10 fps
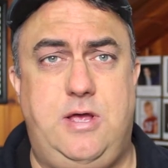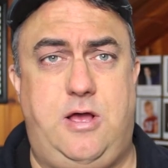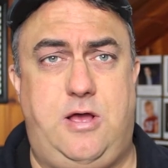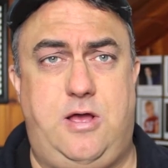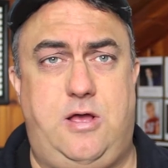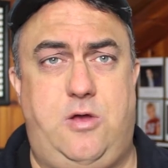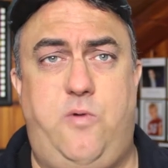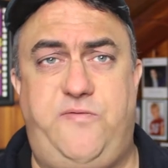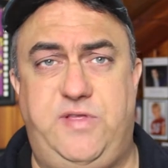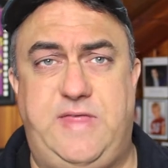uh,
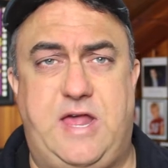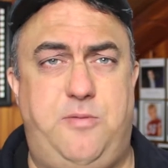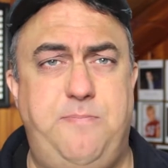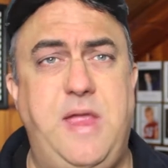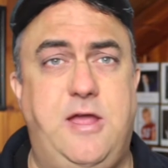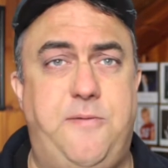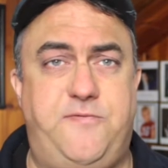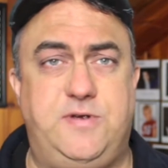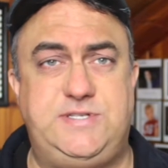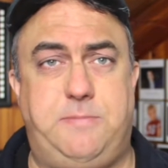hopefully that'll make up
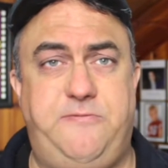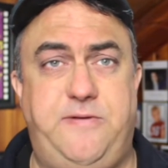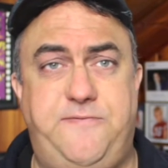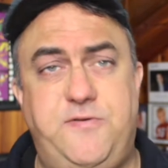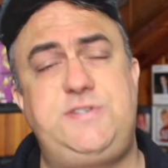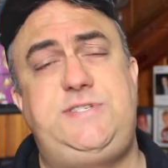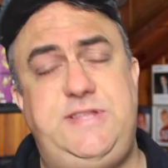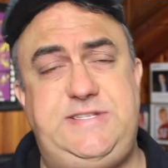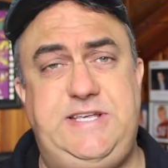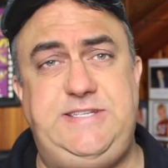for some of it. First to
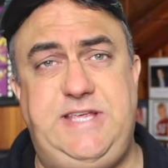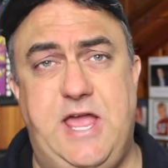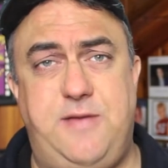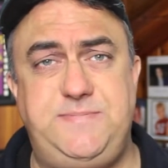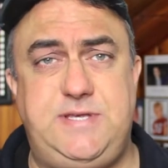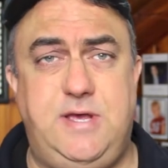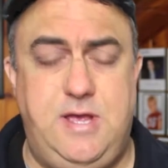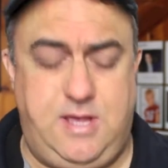the T T Ms.